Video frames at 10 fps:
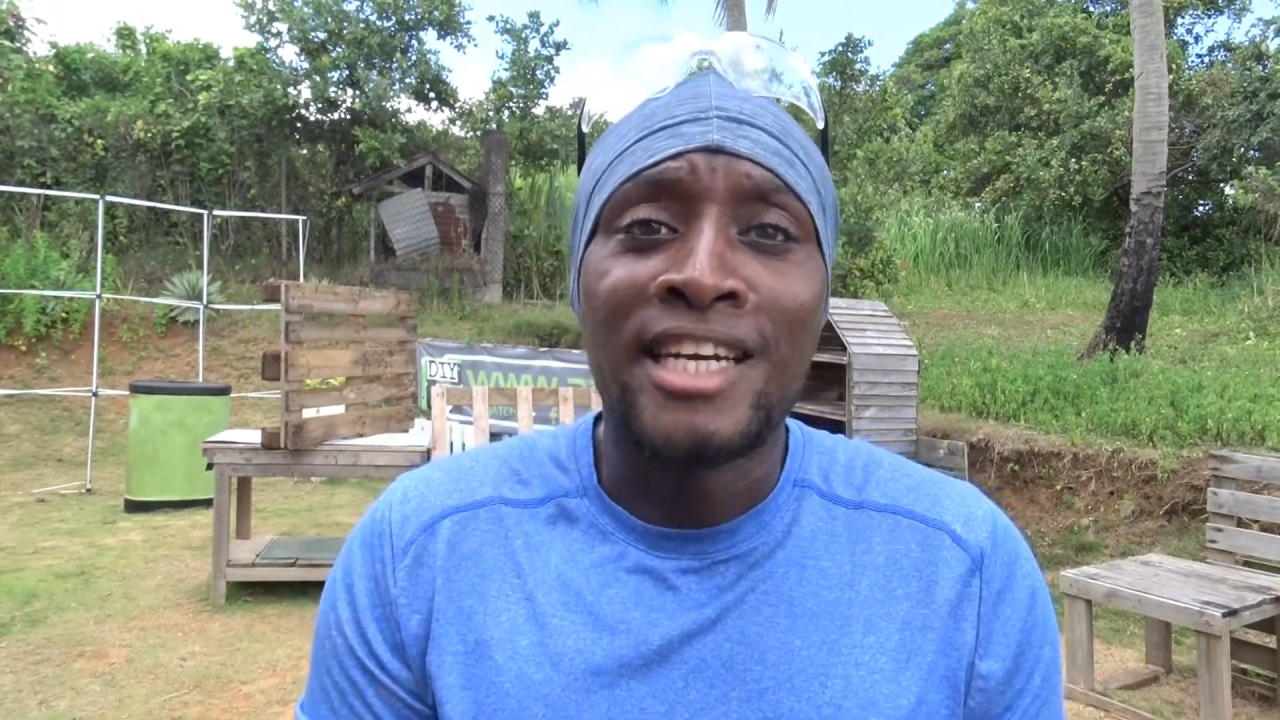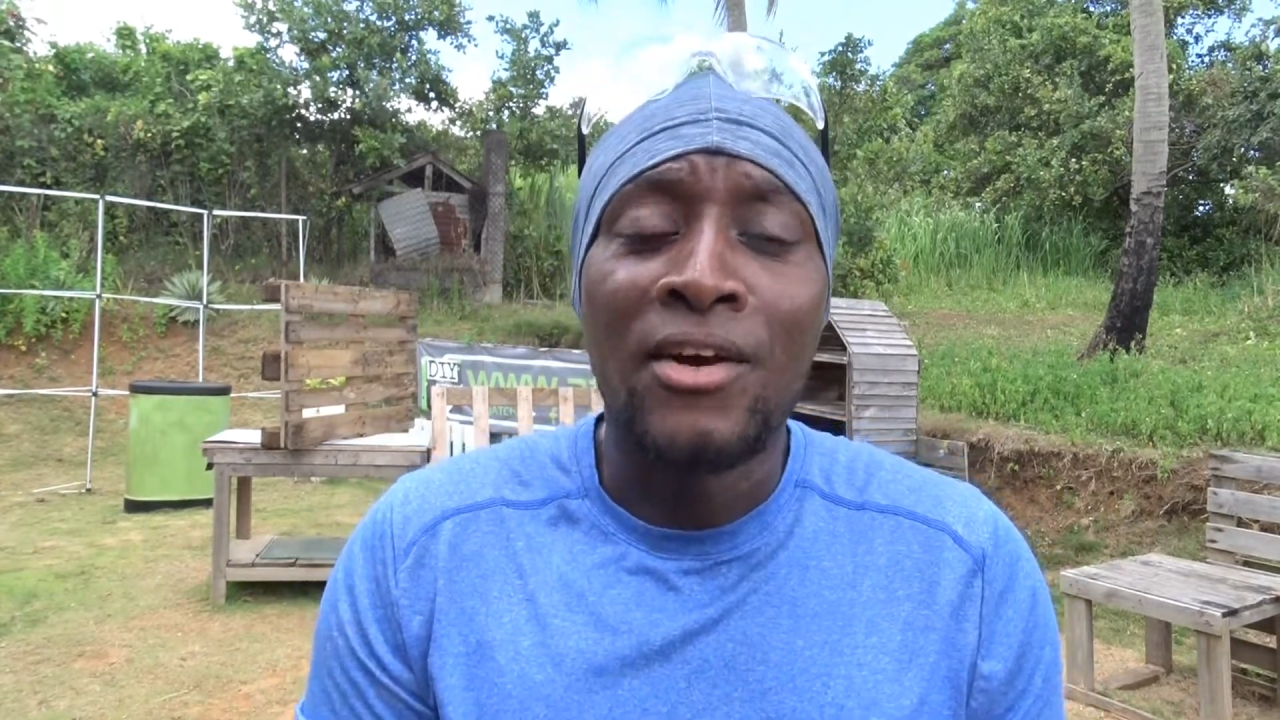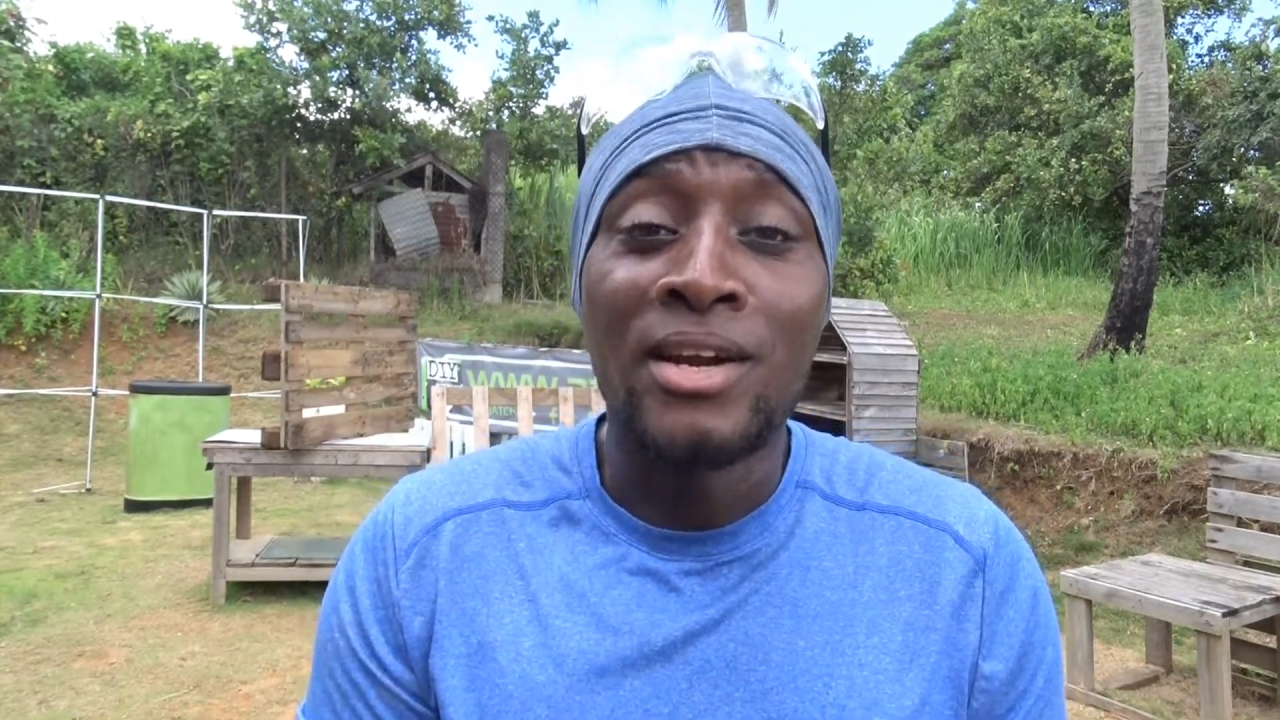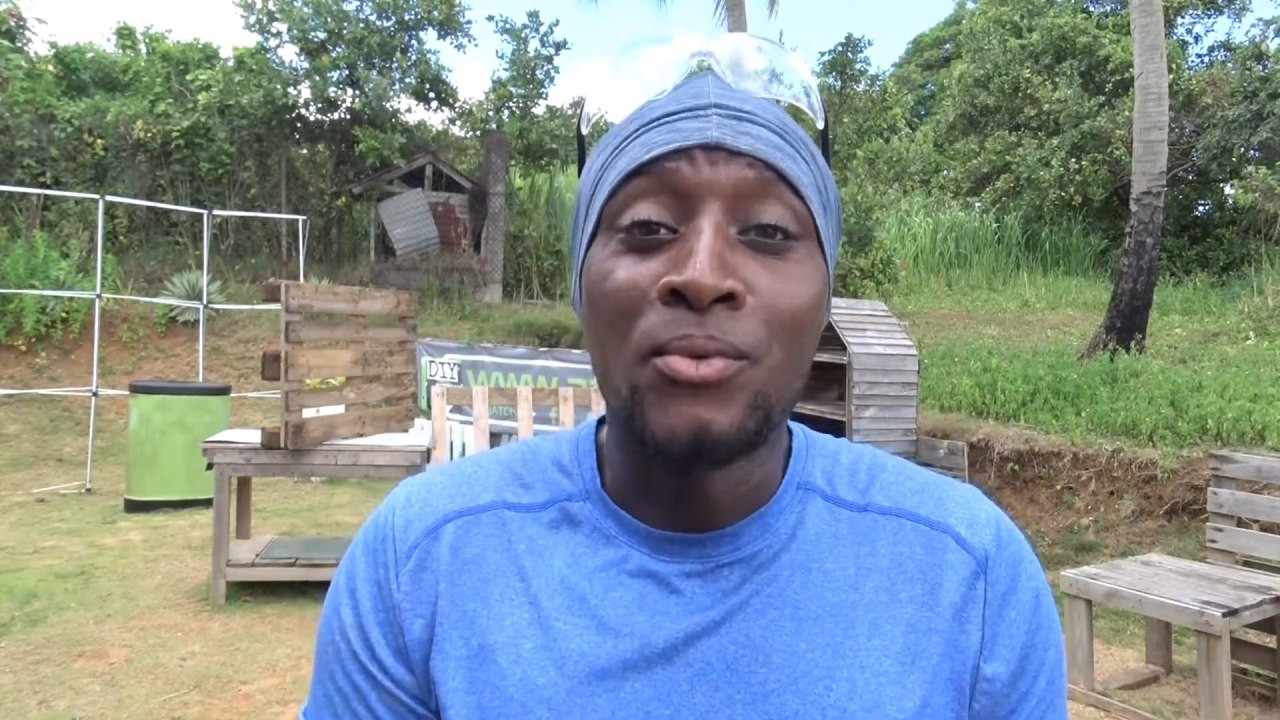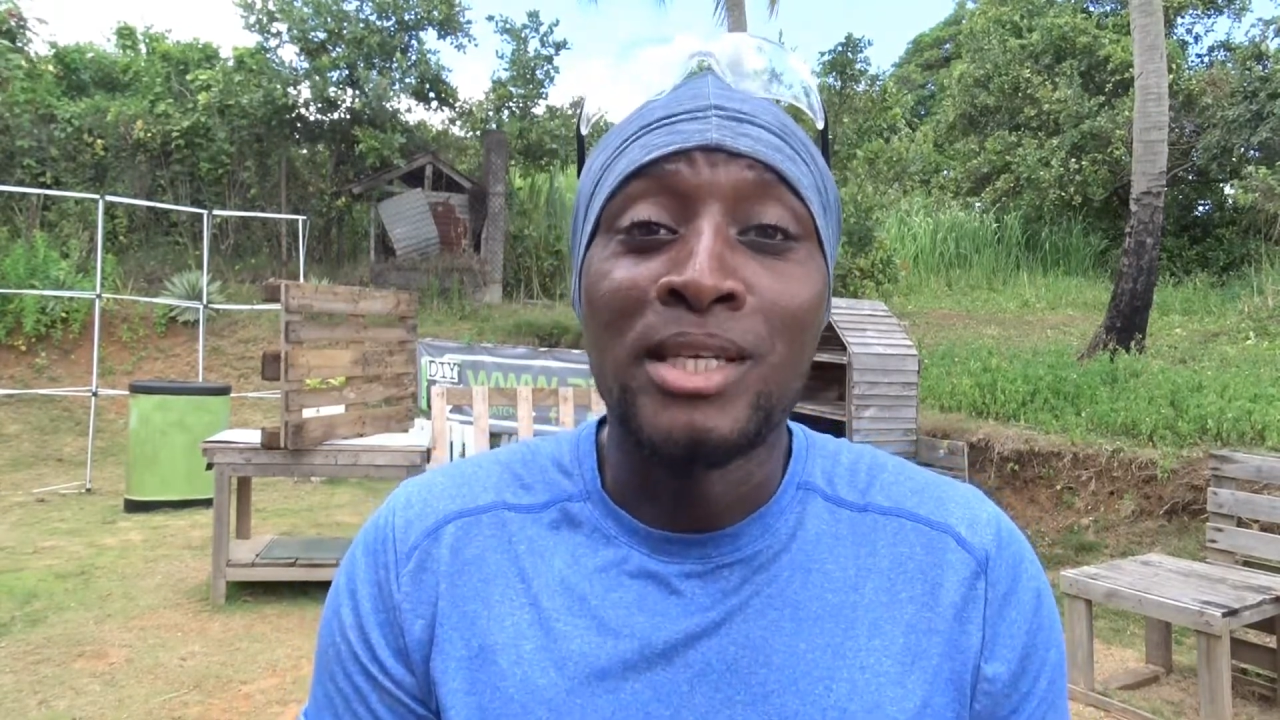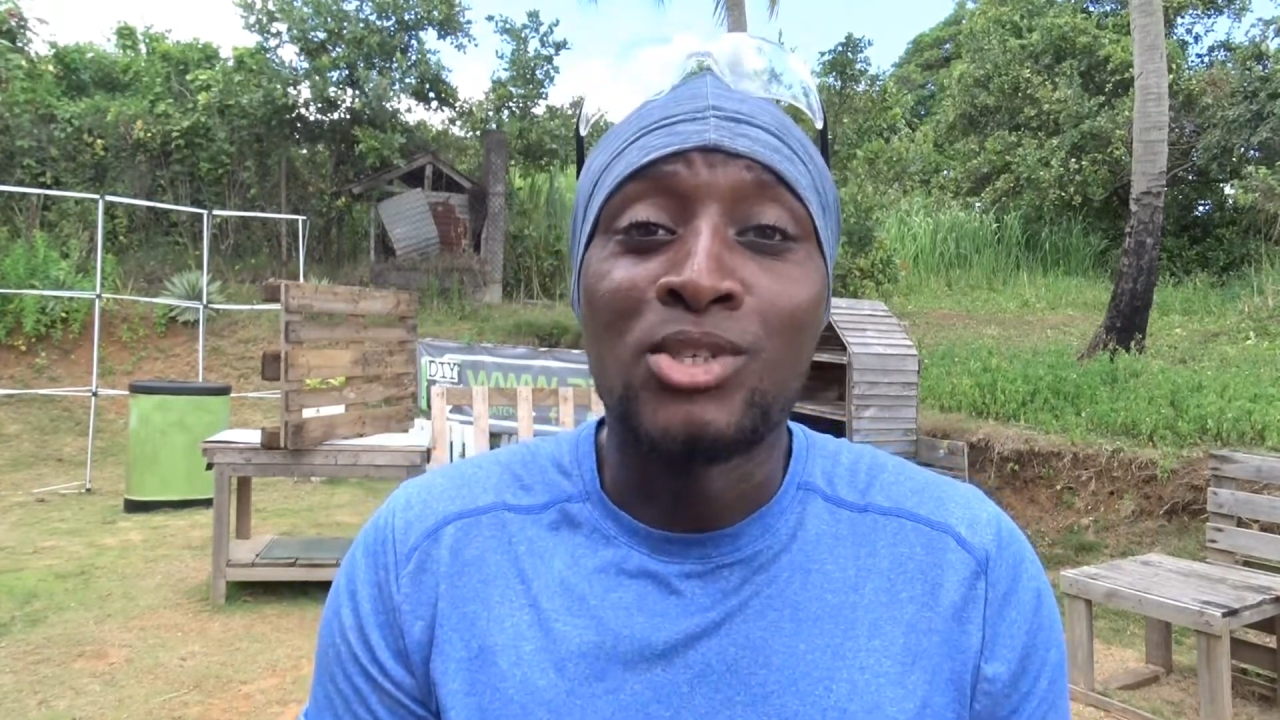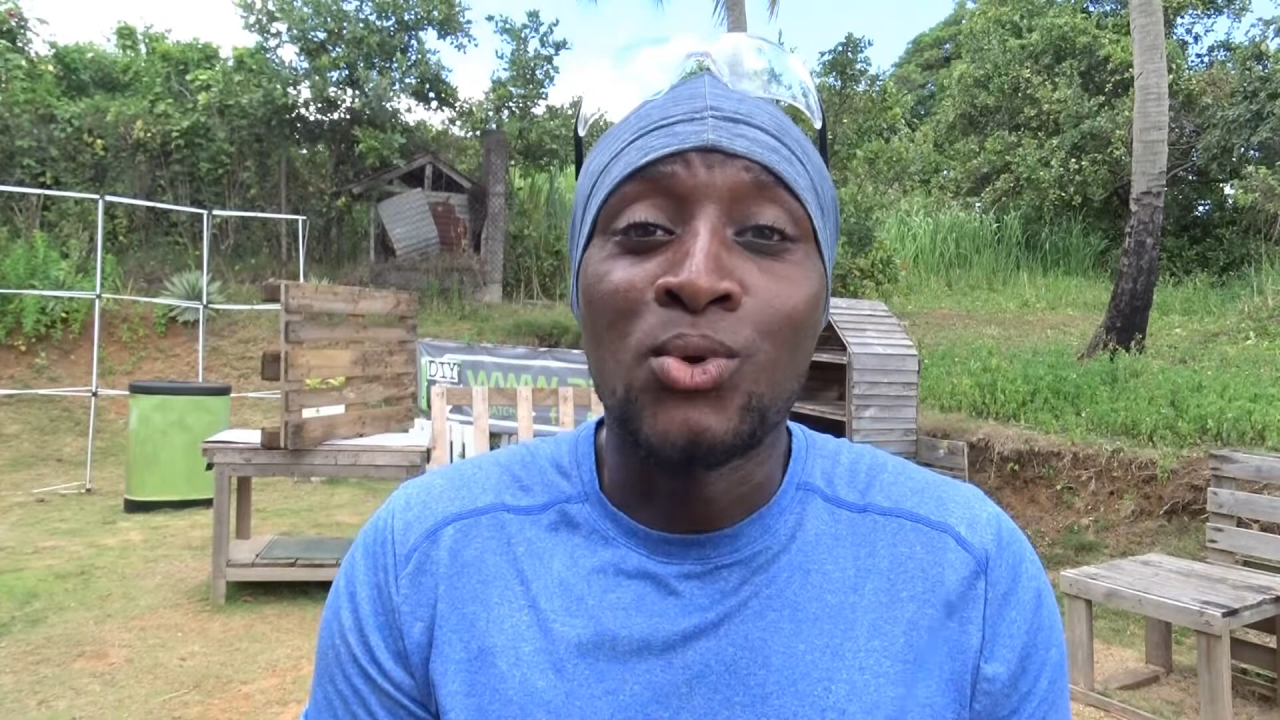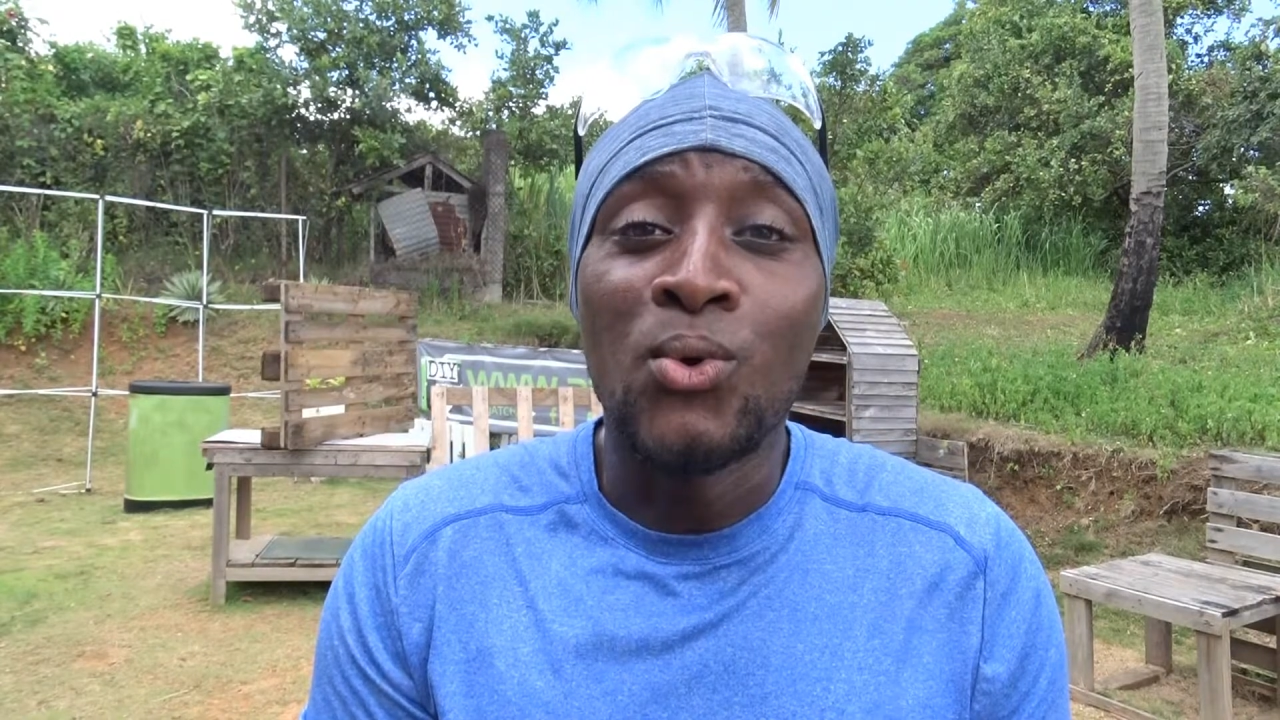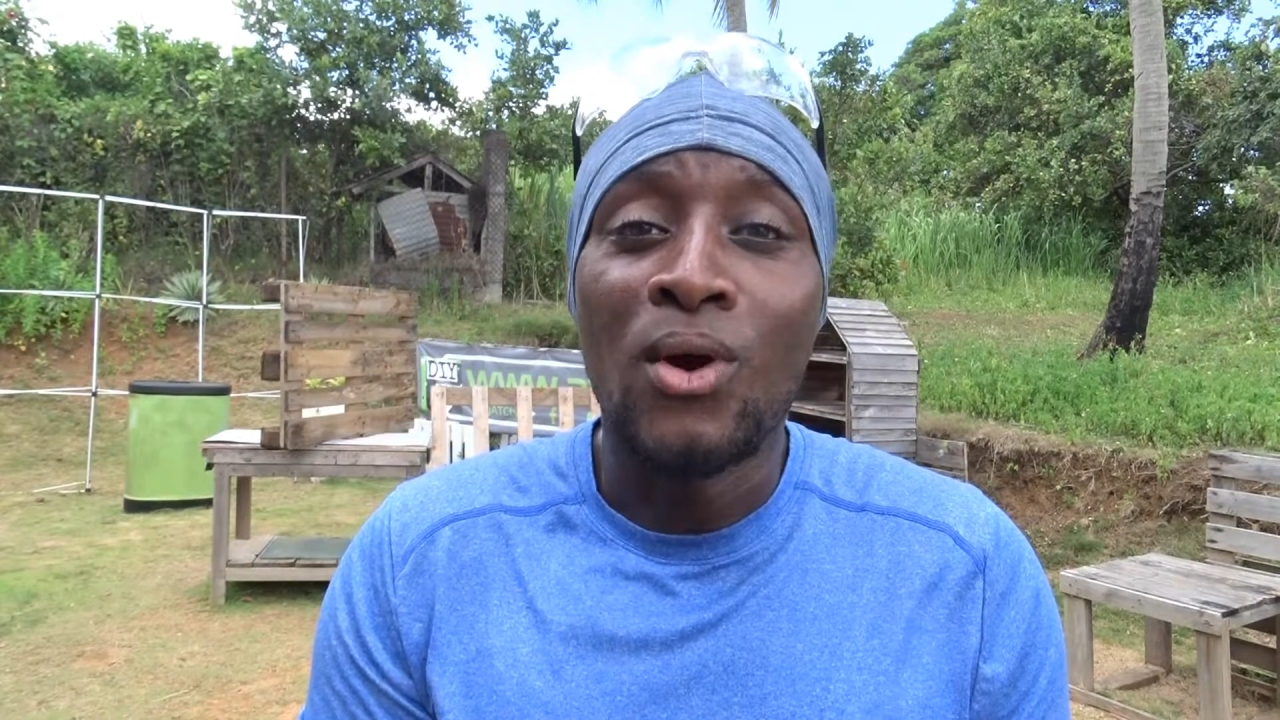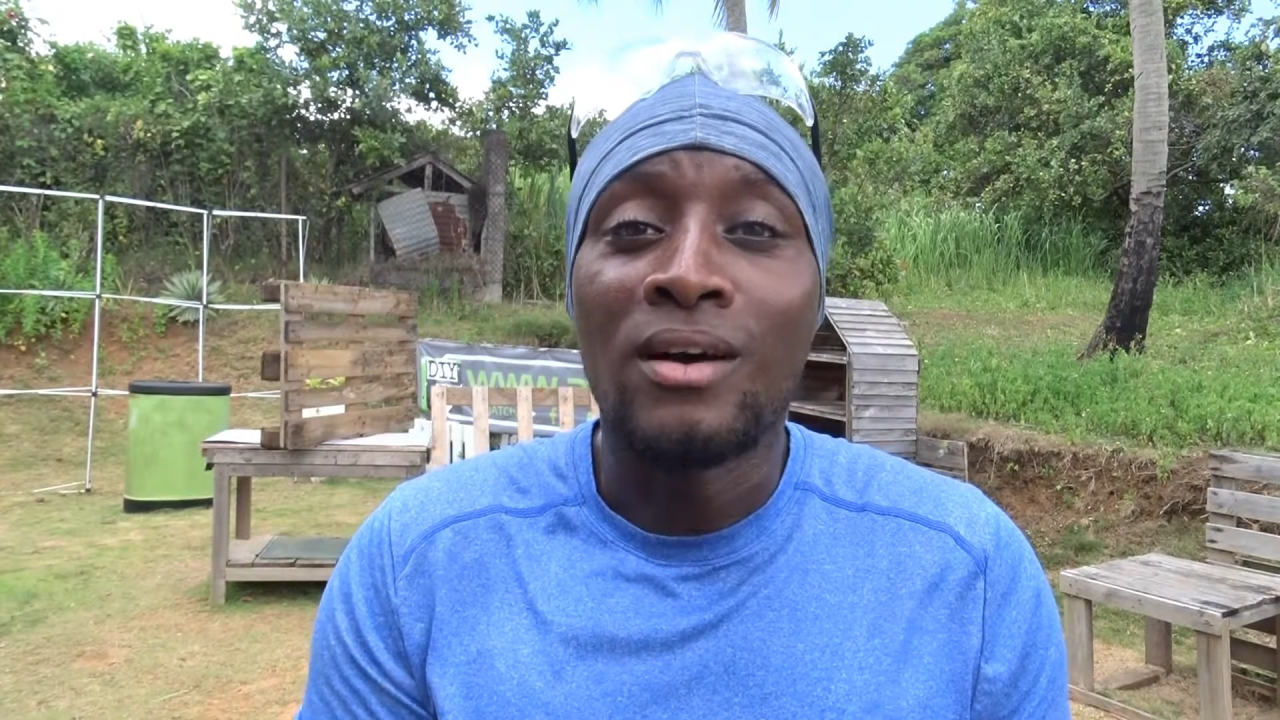sharing
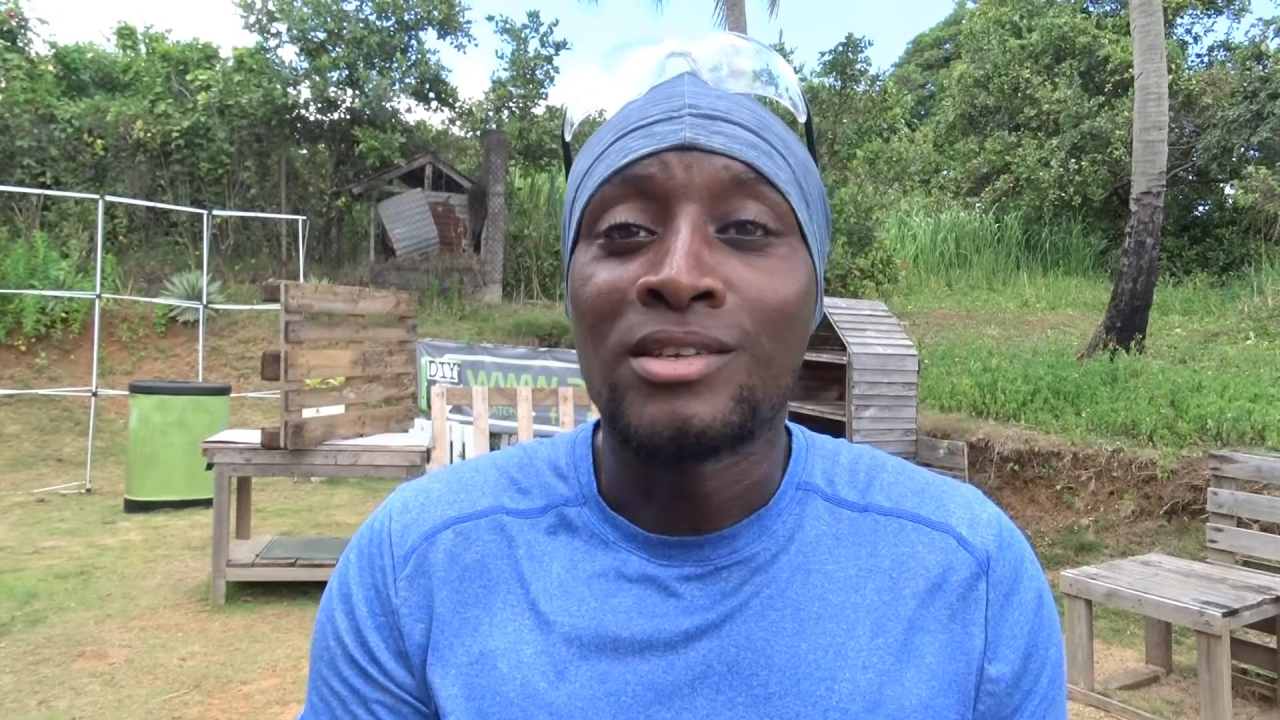with you